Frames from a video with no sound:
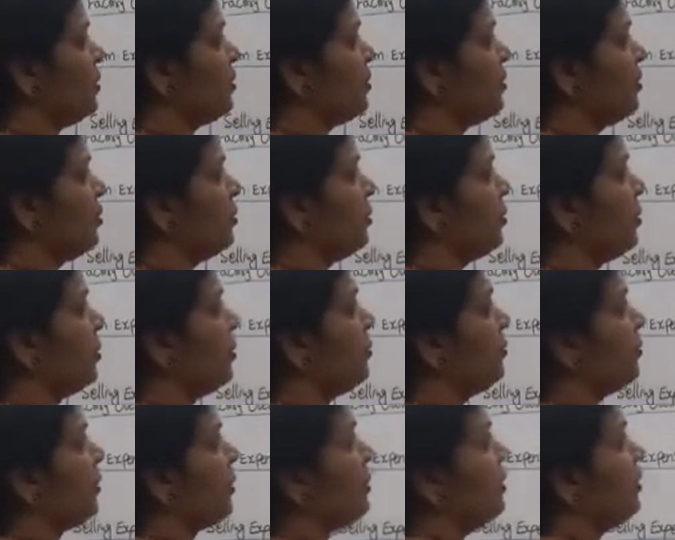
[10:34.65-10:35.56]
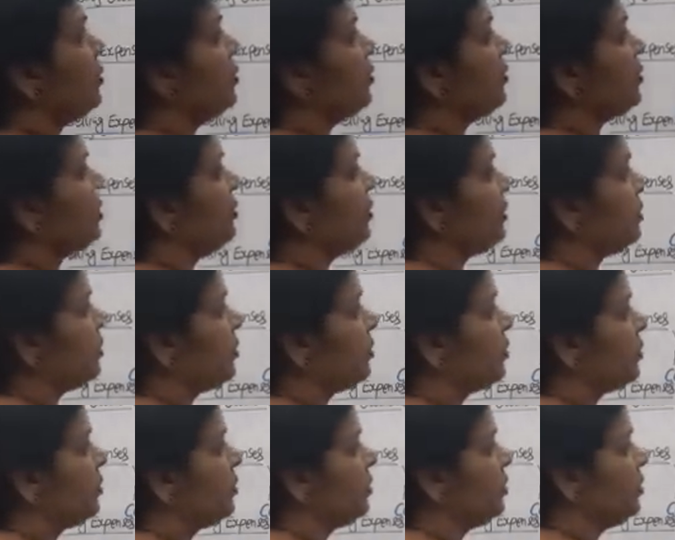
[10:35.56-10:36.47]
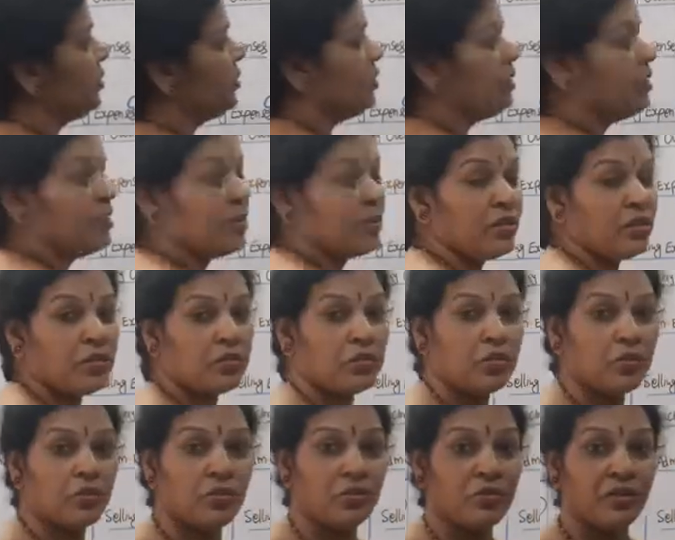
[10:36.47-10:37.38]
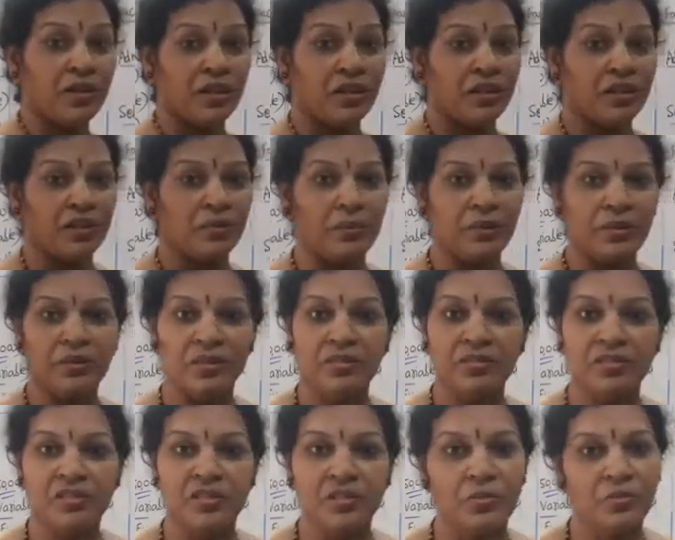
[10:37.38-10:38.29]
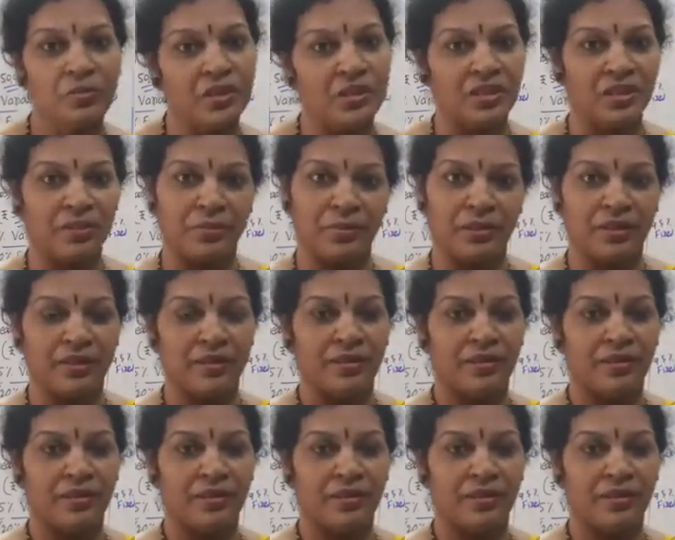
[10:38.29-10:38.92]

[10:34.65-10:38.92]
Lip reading: 0.5 into 7,000, 3,500, because it is variable.